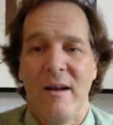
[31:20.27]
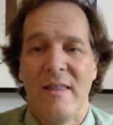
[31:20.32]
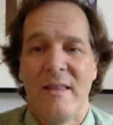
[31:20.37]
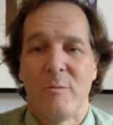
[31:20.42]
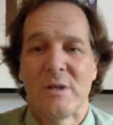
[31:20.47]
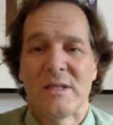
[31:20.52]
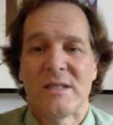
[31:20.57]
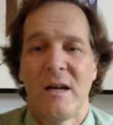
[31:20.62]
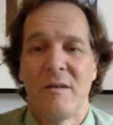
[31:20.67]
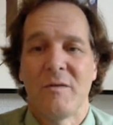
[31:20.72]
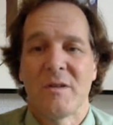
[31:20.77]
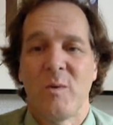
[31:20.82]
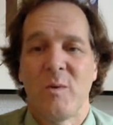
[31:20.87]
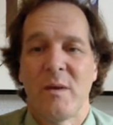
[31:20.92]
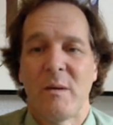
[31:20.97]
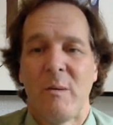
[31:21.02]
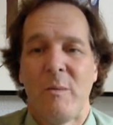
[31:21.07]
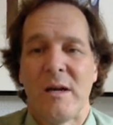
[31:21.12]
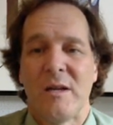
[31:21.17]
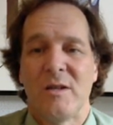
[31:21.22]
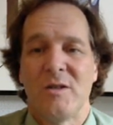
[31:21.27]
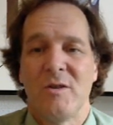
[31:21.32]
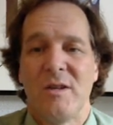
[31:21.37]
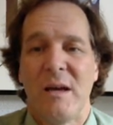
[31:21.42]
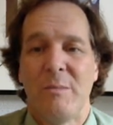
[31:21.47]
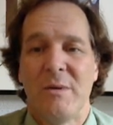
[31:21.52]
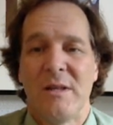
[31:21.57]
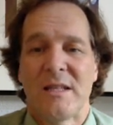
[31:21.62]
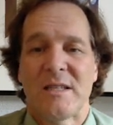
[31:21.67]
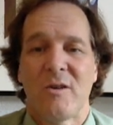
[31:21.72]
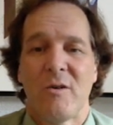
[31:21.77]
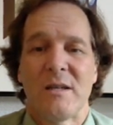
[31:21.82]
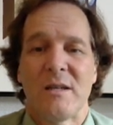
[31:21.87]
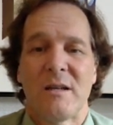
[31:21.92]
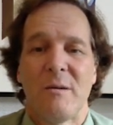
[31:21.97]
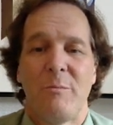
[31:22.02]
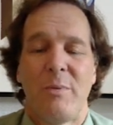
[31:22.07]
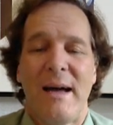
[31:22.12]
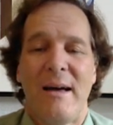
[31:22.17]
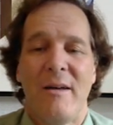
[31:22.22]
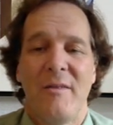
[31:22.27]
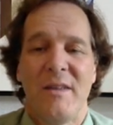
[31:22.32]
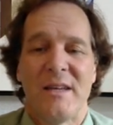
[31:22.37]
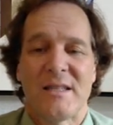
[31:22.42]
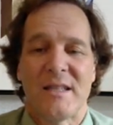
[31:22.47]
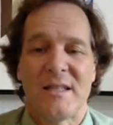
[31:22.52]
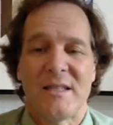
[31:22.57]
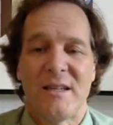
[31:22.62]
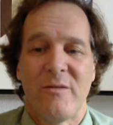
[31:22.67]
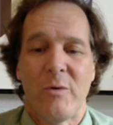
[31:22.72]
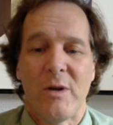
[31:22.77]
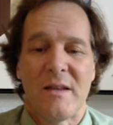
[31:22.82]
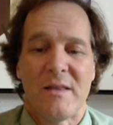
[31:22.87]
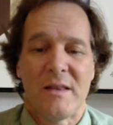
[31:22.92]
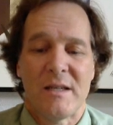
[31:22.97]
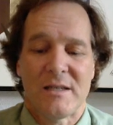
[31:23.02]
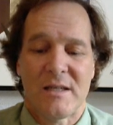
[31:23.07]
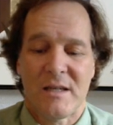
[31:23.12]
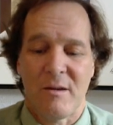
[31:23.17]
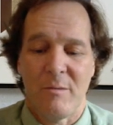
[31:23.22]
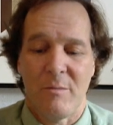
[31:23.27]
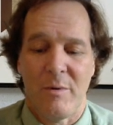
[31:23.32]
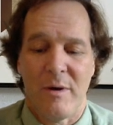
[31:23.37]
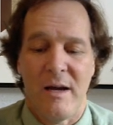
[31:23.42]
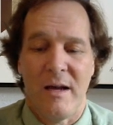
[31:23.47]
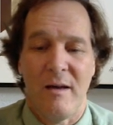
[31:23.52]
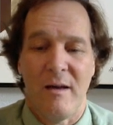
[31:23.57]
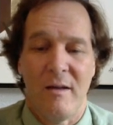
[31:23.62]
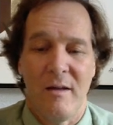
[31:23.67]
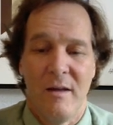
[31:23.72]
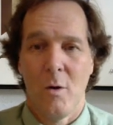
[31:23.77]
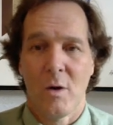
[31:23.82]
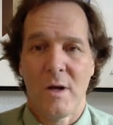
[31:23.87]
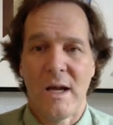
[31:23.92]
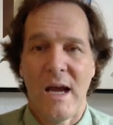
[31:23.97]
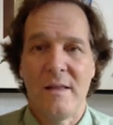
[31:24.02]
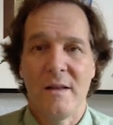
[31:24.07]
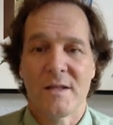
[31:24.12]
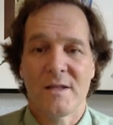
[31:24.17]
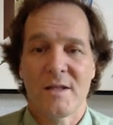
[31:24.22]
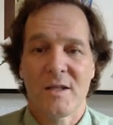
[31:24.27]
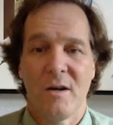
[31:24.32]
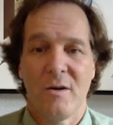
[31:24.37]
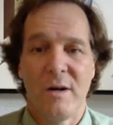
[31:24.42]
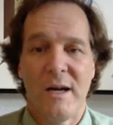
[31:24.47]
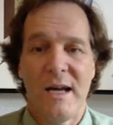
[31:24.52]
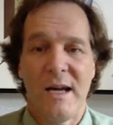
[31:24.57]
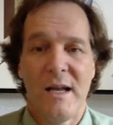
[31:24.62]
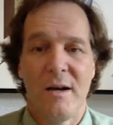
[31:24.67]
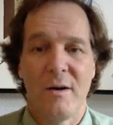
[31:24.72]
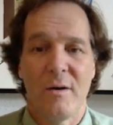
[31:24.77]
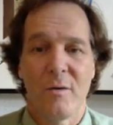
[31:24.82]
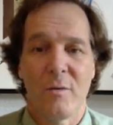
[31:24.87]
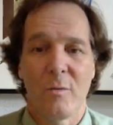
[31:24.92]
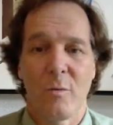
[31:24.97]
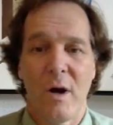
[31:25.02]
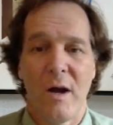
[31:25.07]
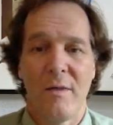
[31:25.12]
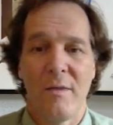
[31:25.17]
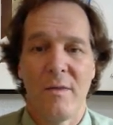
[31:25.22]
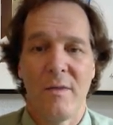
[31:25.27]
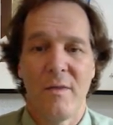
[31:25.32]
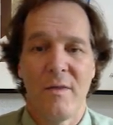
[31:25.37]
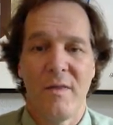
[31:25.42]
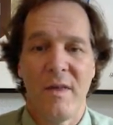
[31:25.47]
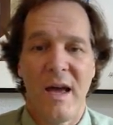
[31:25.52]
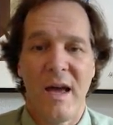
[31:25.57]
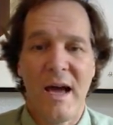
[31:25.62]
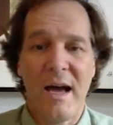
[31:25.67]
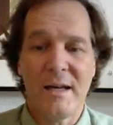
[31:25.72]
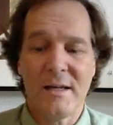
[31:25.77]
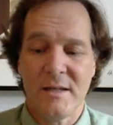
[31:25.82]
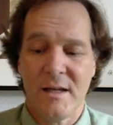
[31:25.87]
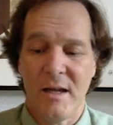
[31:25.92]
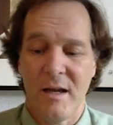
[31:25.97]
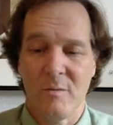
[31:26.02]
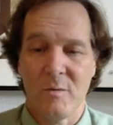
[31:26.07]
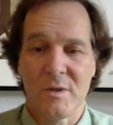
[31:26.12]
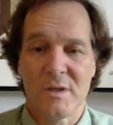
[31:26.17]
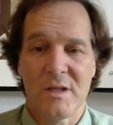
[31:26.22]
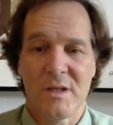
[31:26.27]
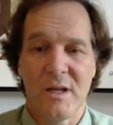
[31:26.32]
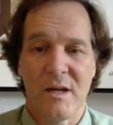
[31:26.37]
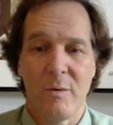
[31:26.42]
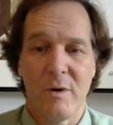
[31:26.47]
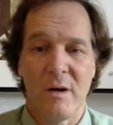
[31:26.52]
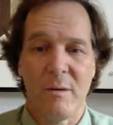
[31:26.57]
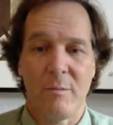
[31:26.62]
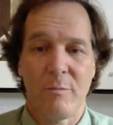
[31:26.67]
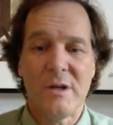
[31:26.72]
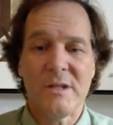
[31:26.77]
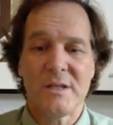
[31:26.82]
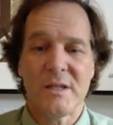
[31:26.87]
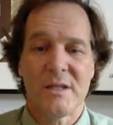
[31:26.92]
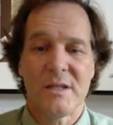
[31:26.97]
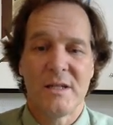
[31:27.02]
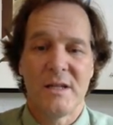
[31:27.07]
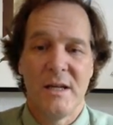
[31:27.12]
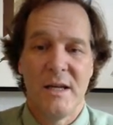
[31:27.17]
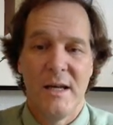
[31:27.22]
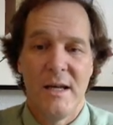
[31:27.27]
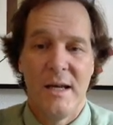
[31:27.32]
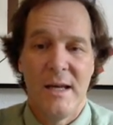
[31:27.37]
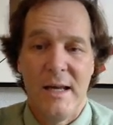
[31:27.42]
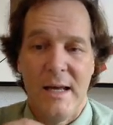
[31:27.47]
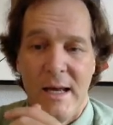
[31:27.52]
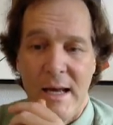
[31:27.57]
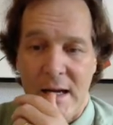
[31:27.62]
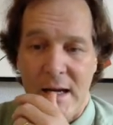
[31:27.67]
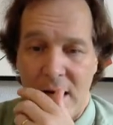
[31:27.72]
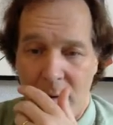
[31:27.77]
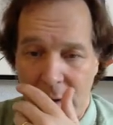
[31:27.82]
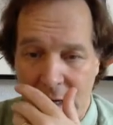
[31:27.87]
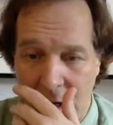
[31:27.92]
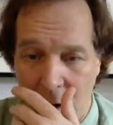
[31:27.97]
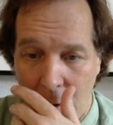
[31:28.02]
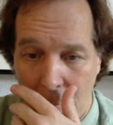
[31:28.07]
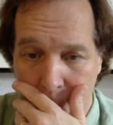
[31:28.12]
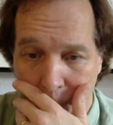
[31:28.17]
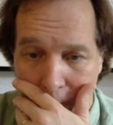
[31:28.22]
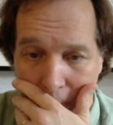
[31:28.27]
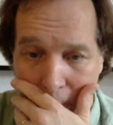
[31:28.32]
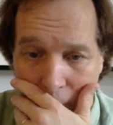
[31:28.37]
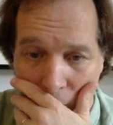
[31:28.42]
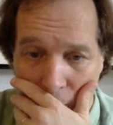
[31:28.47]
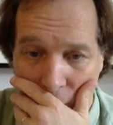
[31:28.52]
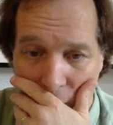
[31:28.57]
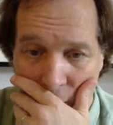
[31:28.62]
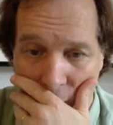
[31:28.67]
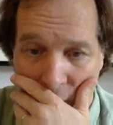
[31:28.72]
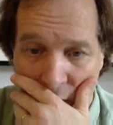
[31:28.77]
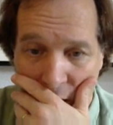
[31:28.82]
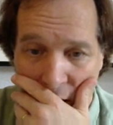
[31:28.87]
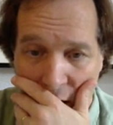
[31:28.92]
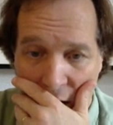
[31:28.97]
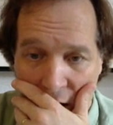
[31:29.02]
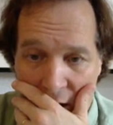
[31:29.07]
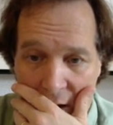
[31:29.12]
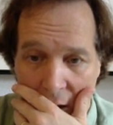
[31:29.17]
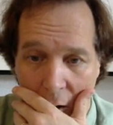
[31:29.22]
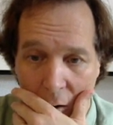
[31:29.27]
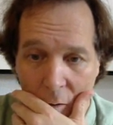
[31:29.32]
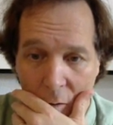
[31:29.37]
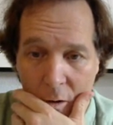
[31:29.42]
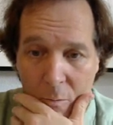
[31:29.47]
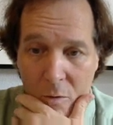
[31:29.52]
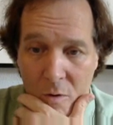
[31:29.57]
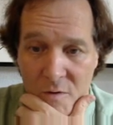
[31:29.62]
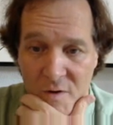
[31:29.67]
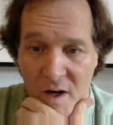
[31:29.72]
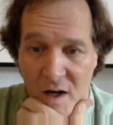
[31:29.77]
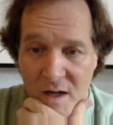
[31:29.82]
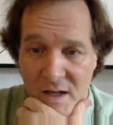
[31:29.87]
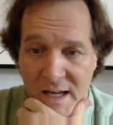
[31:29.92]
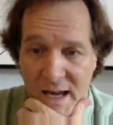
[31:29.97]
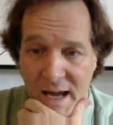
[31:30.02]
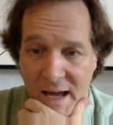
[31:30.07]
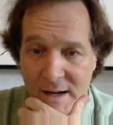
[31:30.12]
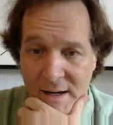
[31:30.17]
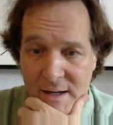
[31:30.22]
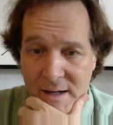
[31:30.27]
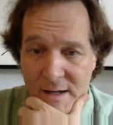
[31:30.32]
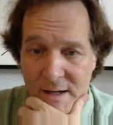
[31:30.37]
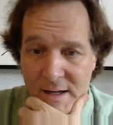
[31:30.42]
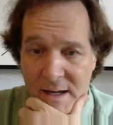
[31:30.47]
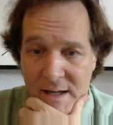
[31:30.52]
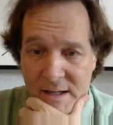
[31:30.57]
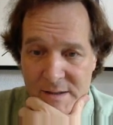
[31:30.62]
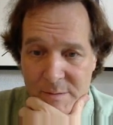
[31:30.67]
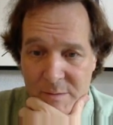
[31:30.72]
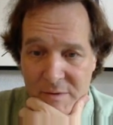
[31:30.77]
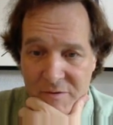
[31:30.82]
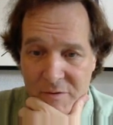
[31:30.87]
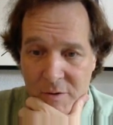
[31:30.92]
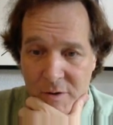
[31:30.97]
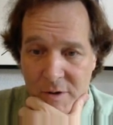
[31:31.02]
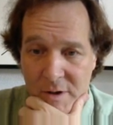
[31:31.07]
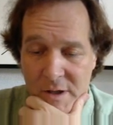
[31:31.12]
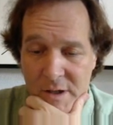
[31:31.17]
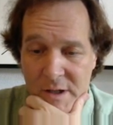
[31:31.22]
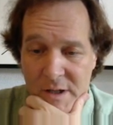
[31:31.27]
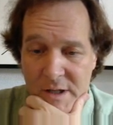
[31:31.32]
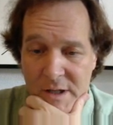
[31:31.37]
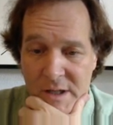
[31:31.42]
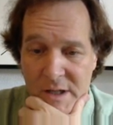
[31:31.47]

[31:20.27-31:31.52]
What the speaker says: And then we still have this one that we want to do yet. But let's go ahead and compile this and see if we can get this to compile. Okay, let's go ahead and run that, and we'll see what it prints. And here we go. It's our normal dog cat, as before.